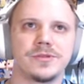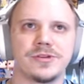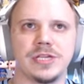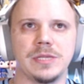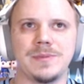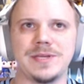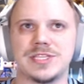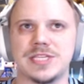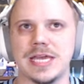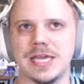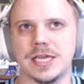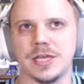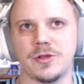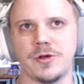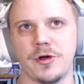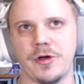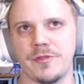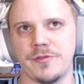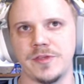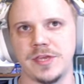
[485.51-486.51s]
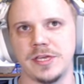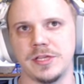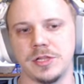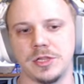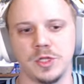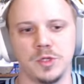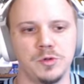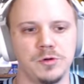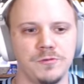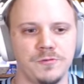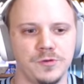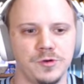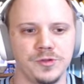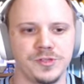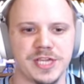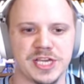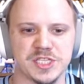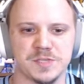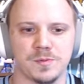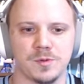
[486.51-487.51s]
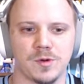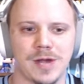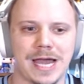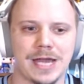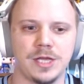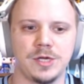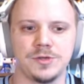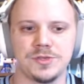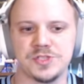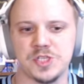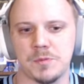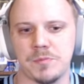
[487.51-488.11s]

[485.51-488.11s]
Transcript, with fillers: going to be taking on the Louisville Desperados.